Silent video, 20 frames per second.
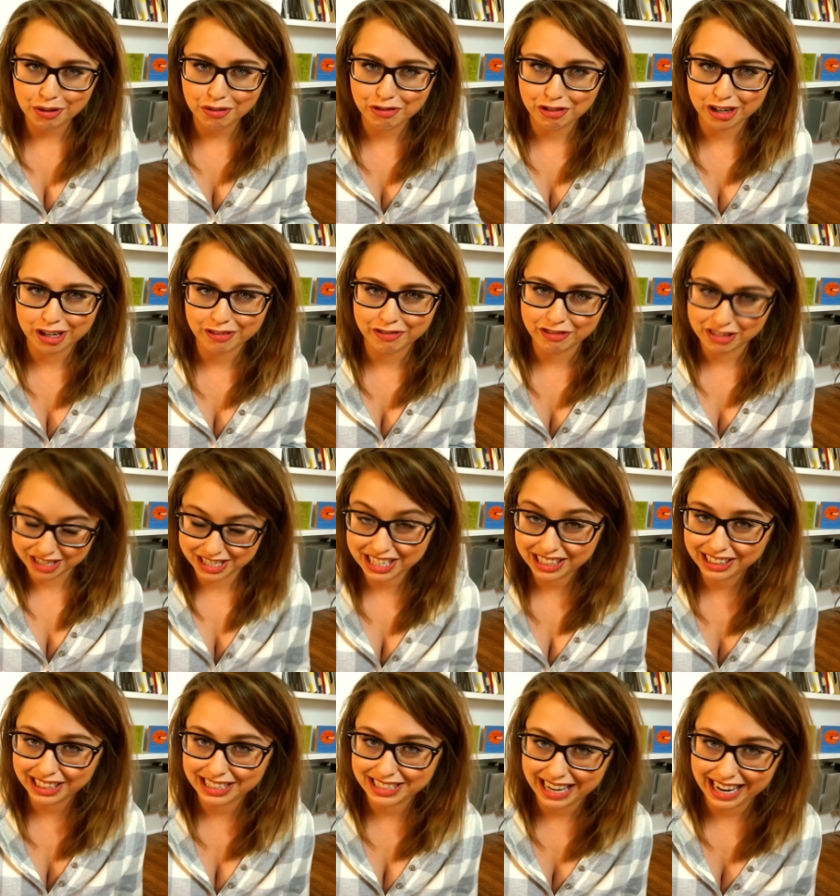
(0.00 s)
for
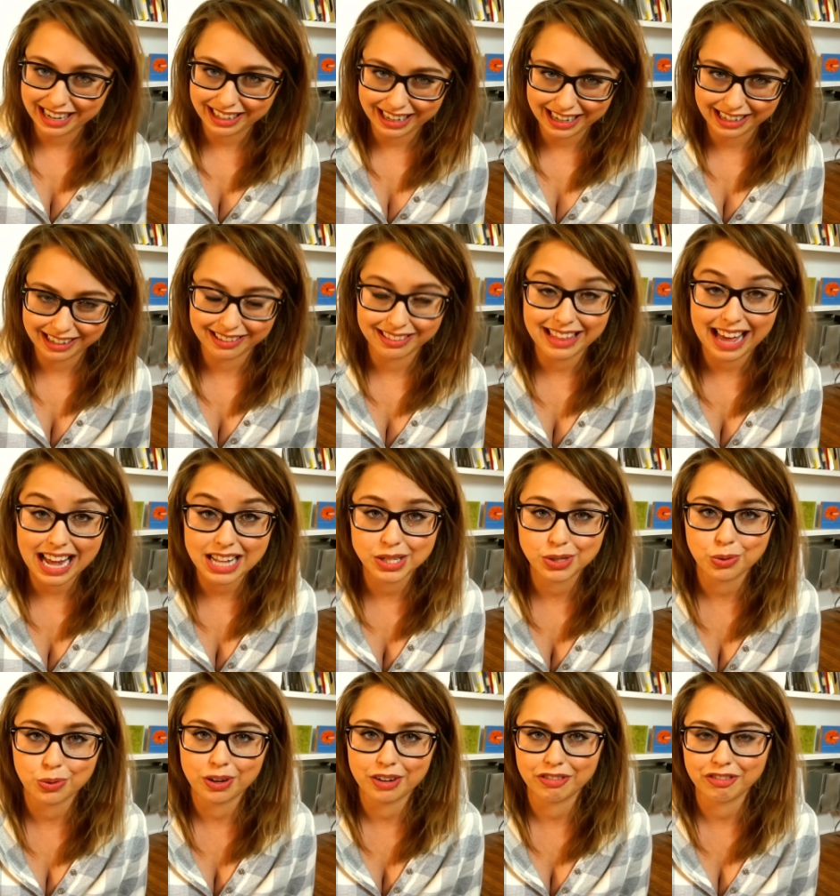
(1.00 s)
facilitating that
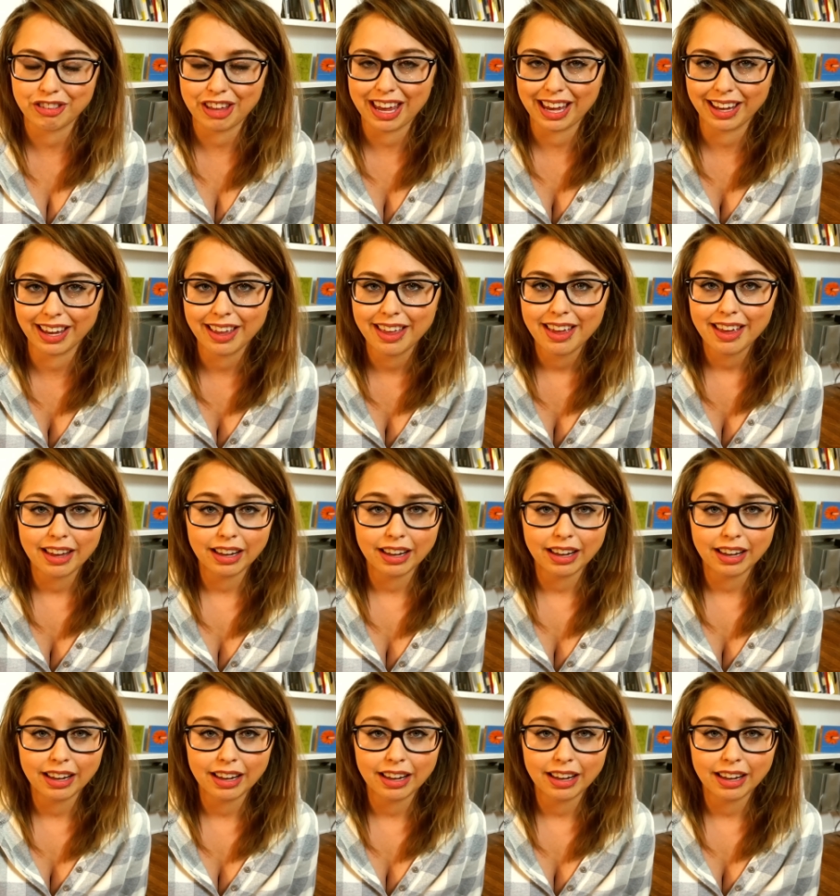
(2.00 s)
sort of thing,